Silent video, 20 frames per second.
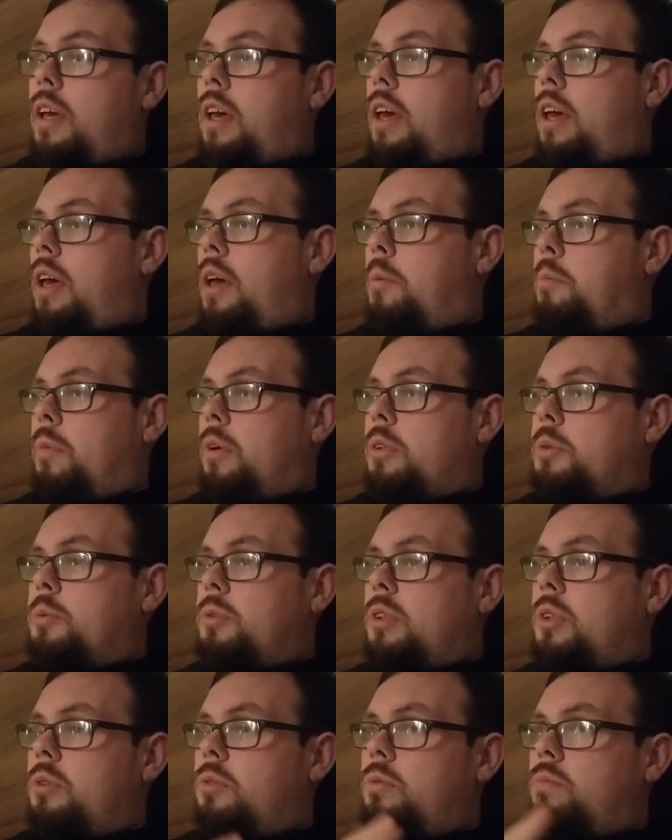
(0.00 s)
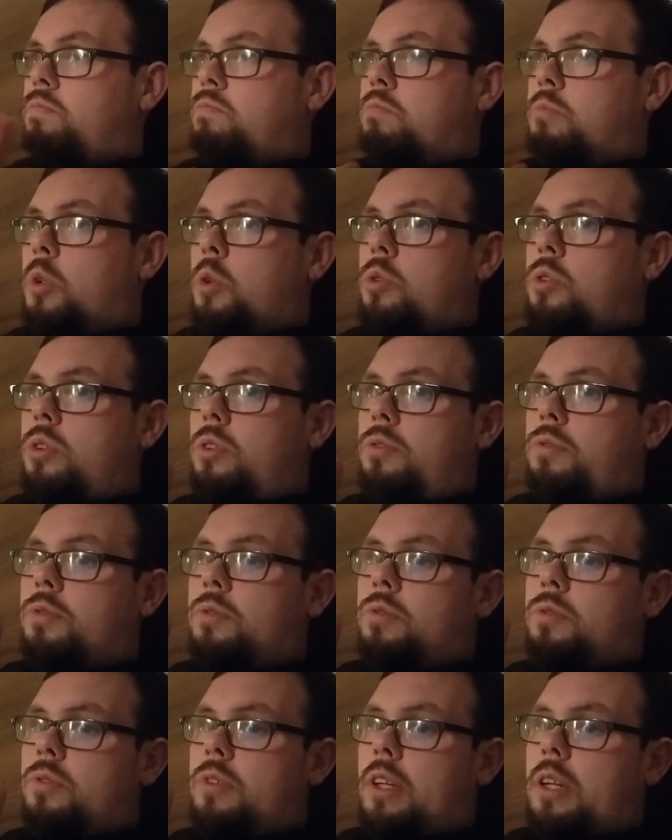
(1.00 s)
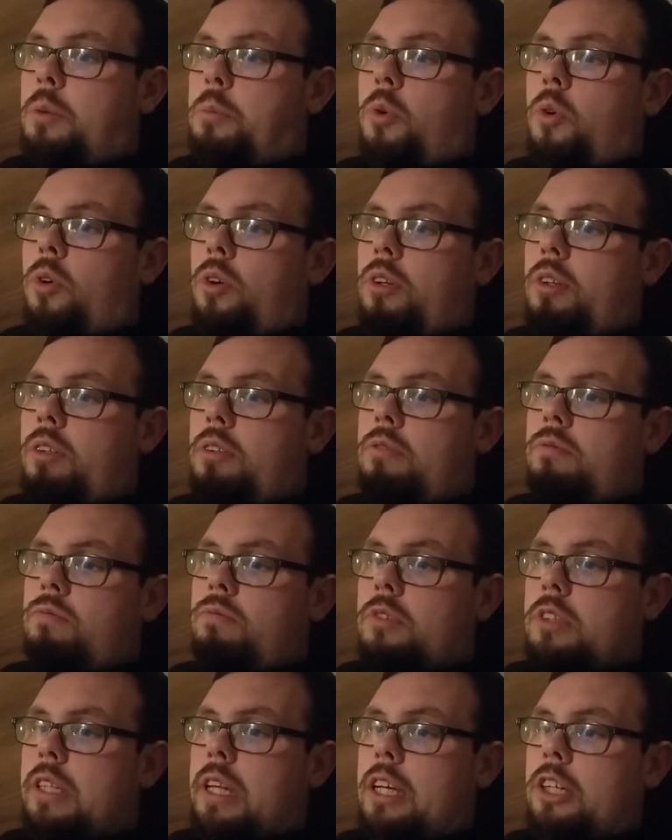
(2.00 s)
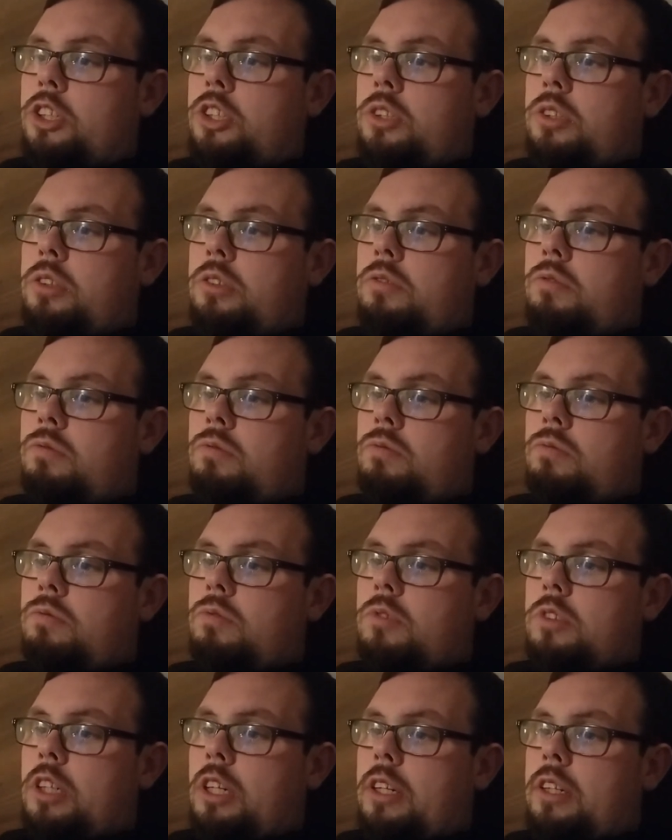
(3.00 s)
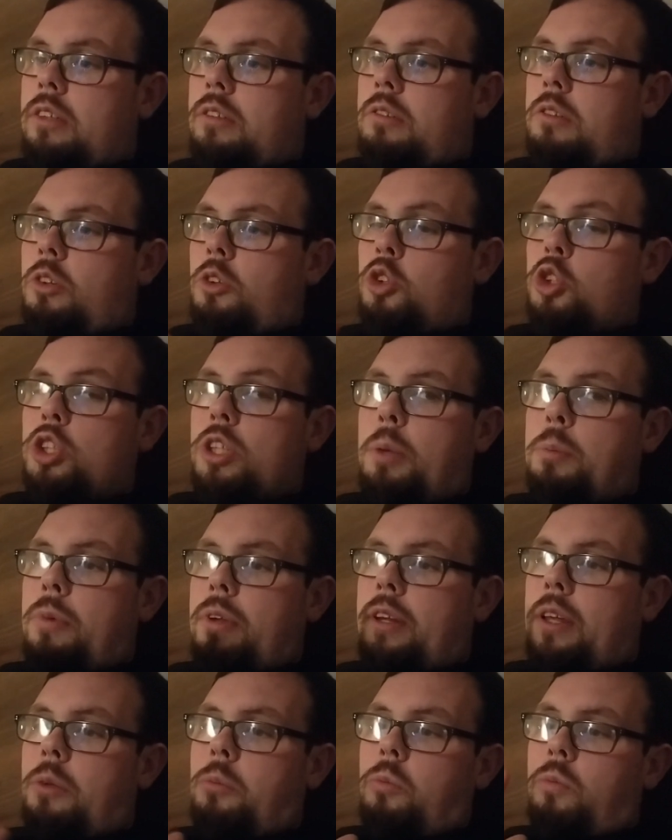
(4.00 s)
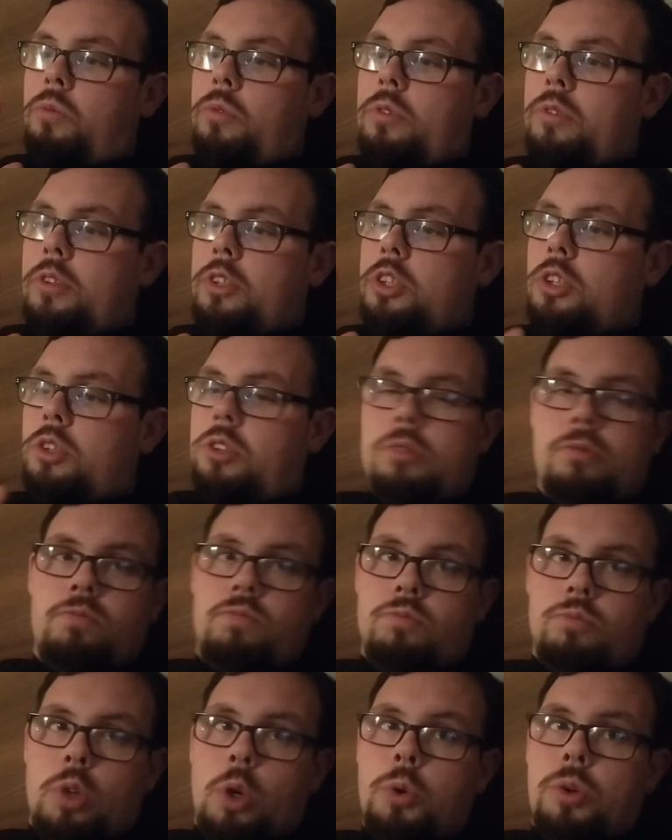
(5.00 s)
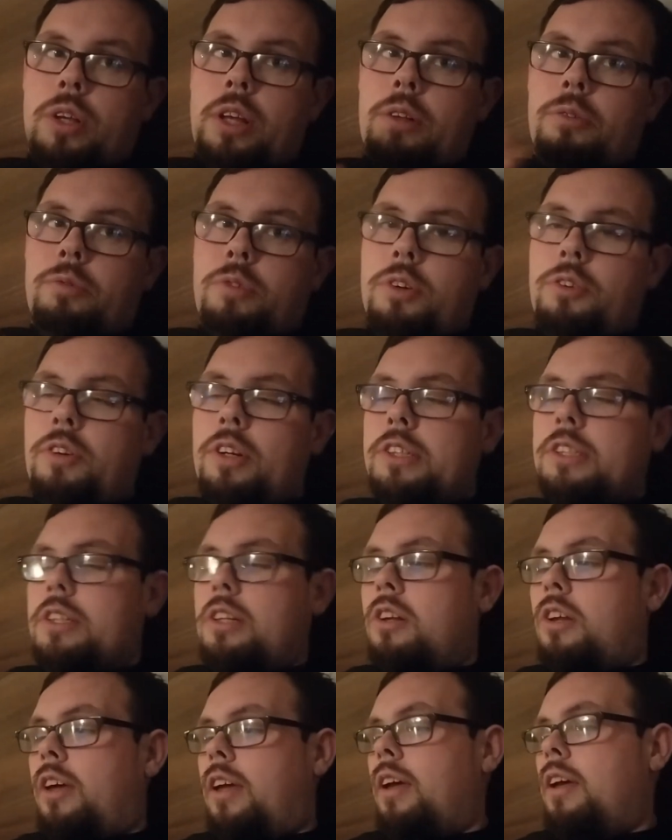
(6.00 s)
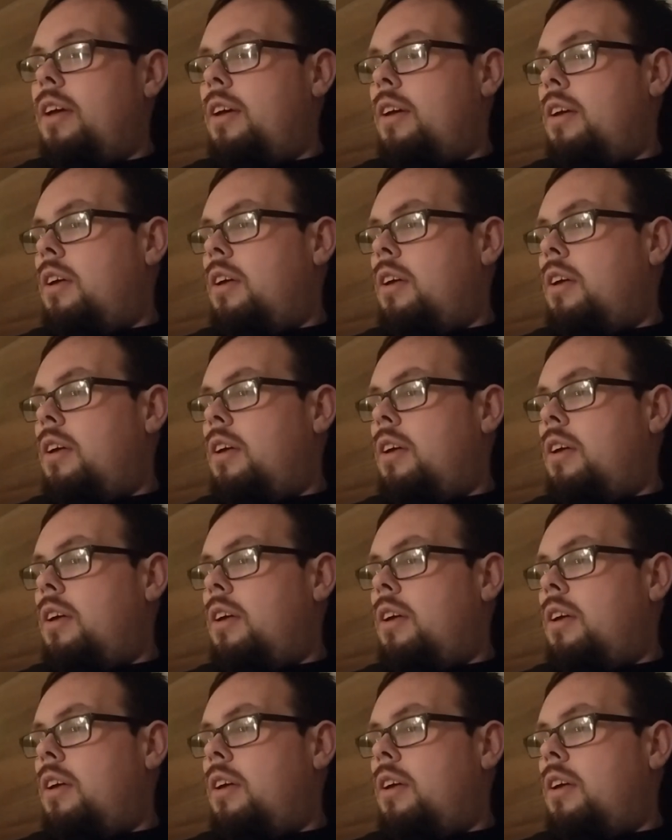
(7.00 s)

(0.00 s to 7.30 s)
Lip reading: because we're doing most stuff in the morning / kind of lunchtime, and then hotel for the rest of the night.